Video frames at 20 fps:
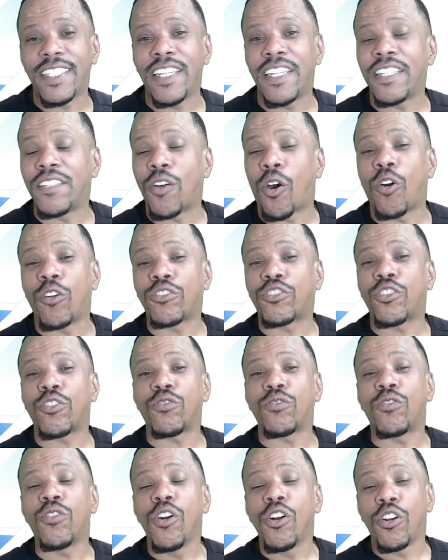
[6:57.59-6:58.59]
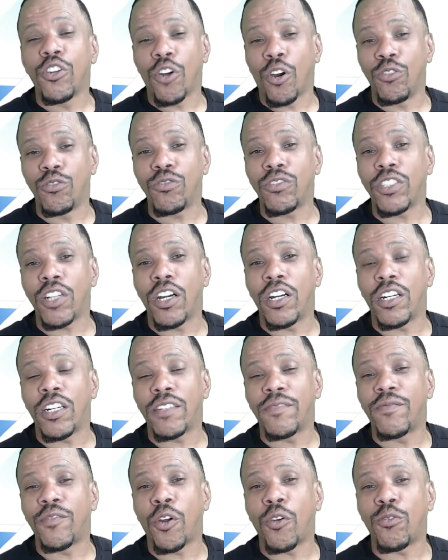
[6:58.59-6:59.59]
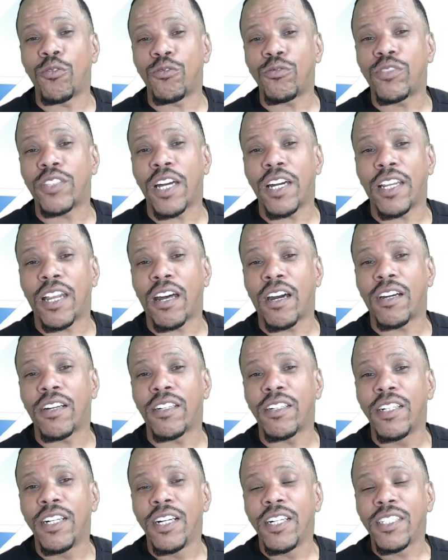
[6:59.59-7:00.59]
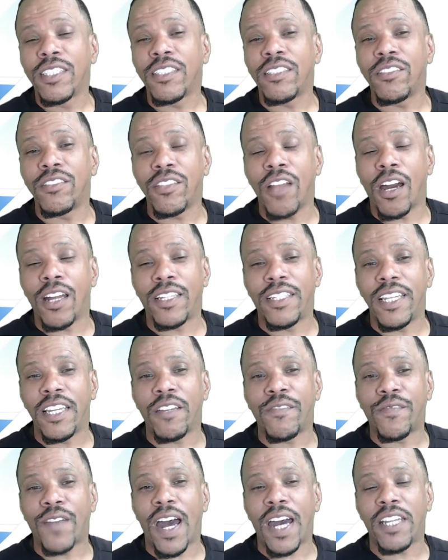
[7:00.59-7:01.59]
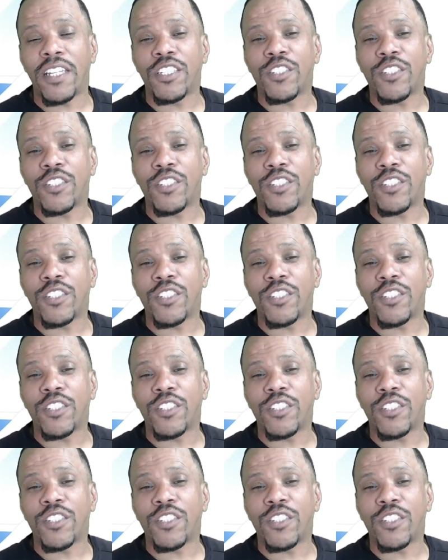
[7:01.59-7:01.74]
and also hosts of those that are identified as